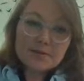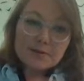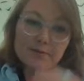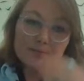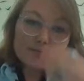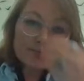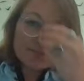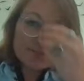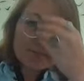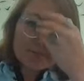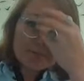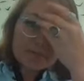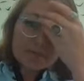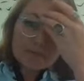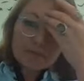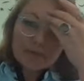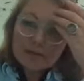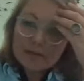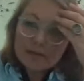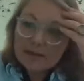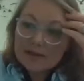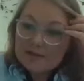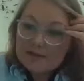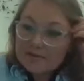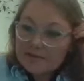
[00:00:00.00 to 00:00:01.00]
So
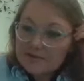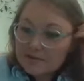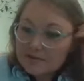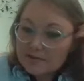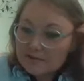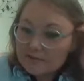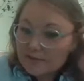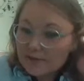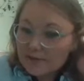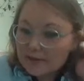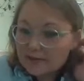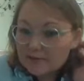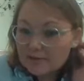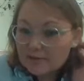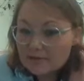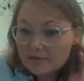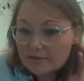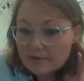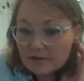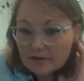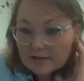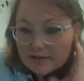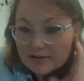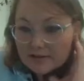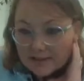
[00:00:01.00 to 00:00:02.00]
he's also found
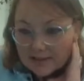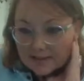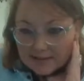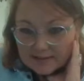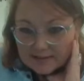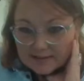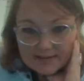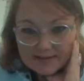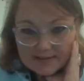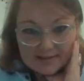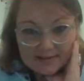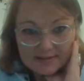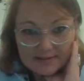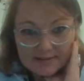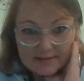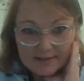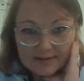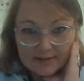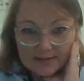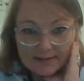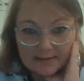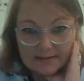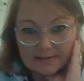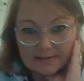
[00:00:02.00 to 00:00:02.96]
crocodiles,